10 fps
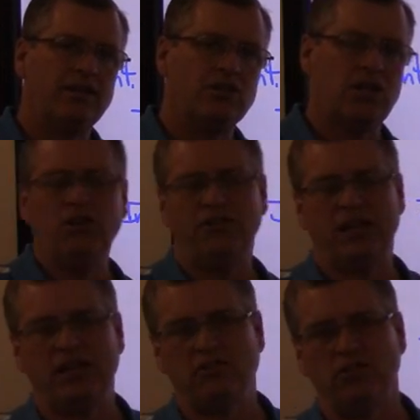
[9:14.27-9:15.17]
So I don't know if you
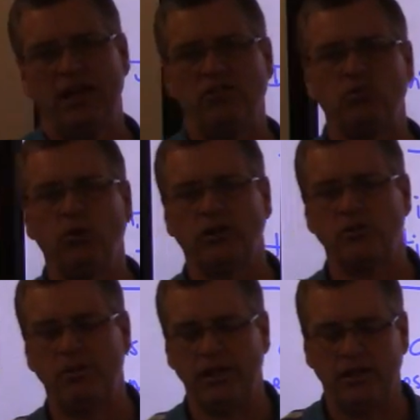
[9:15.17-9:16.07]
guys know how this works,
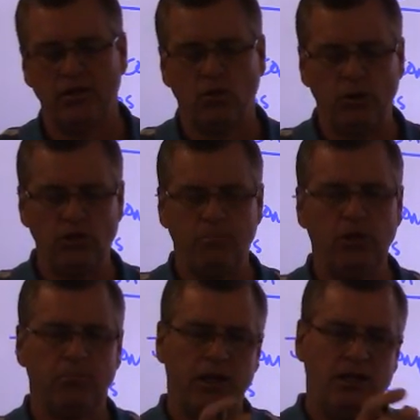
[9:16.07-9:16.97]
but when you
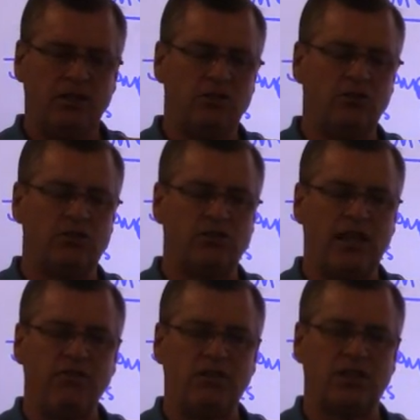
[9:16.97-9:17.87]
put money into a
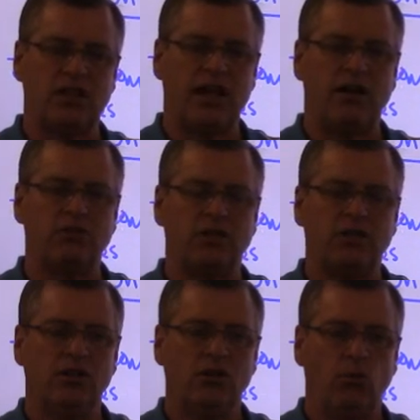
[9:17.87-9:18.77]
savings account,
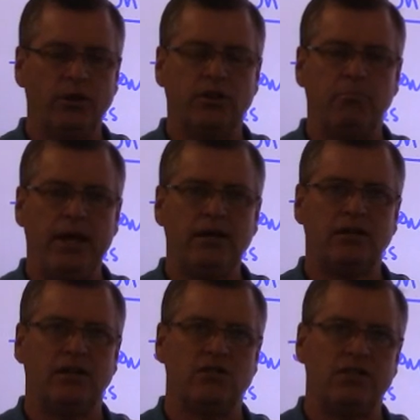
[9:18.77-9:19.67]
what the bank
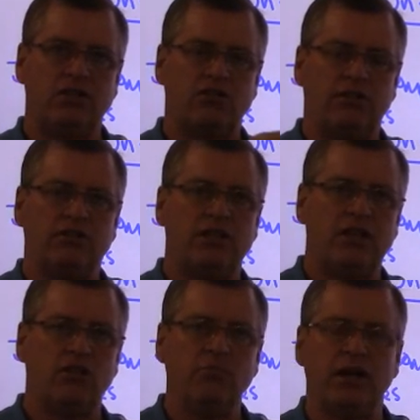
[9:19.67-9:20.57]
does is they turn around and take
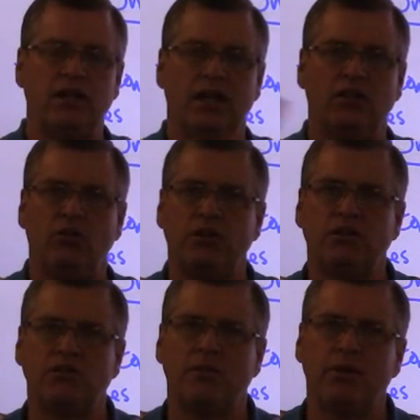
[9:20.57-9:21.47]
your money and loan it to
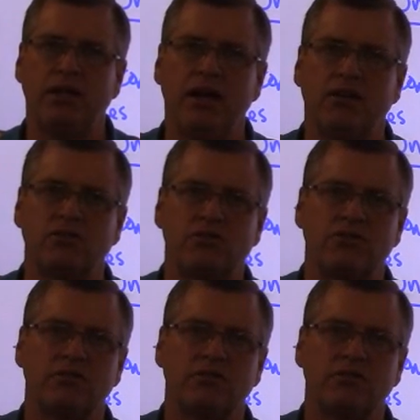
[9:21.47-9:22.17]
somebody else.